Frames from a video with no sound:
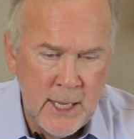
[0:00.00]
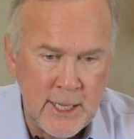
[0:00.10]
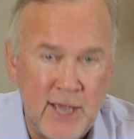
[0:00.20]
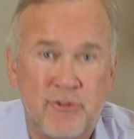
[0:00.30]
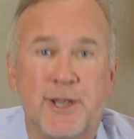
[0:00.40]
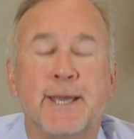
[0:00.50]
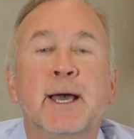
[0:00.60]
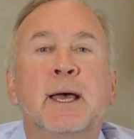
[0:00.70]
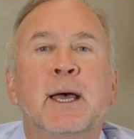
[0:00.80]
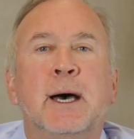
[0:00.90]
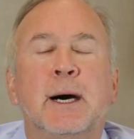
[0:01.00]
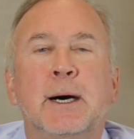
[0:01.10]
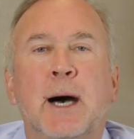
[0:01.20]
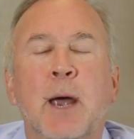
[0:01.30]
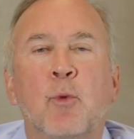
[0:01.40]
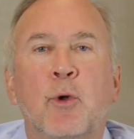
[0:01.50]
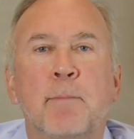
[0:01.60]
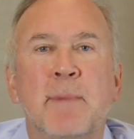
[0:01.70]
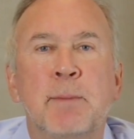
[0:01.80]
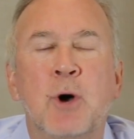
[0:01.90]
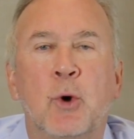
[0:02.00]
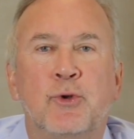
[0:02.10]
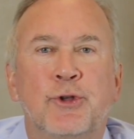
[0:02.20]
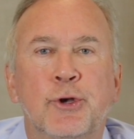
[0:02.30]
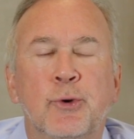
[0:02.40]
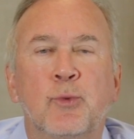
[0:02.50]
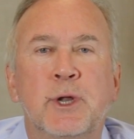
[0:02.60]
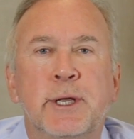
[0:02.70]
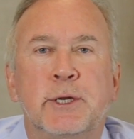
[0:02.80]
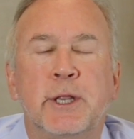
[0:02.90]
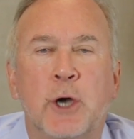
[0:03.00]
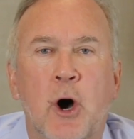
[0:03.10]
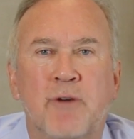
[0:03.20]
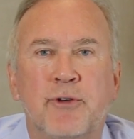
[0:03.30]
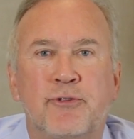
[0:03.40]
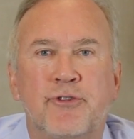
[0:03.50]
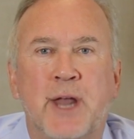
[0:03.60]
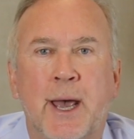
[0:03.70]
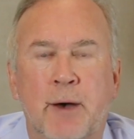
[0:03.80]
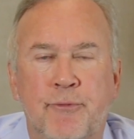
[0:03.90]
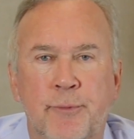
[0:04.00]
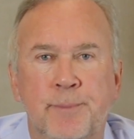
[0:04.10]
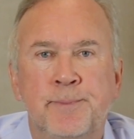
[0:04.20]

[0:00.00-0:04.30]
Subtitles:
Lastly, I wrote a memo to the office staff